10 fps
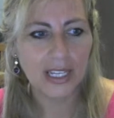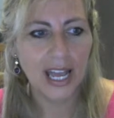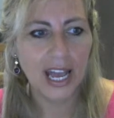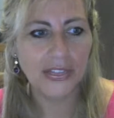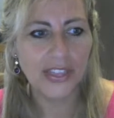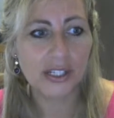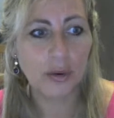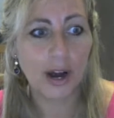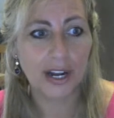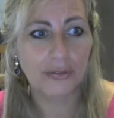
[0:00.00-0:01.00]
and there's
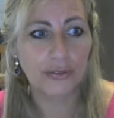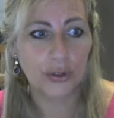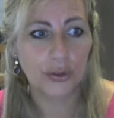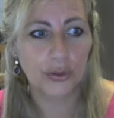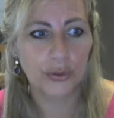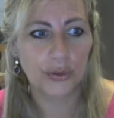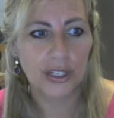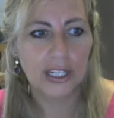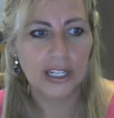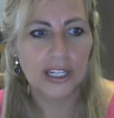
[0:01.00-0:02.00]
quite a few.
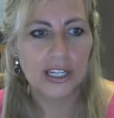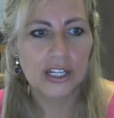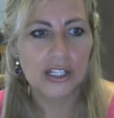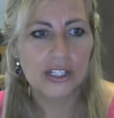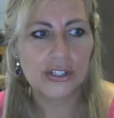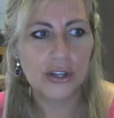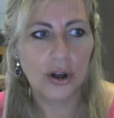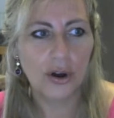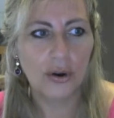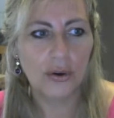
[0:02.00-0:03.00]

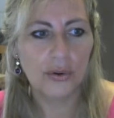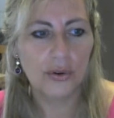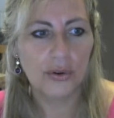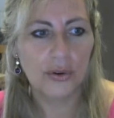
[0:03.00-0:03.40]
So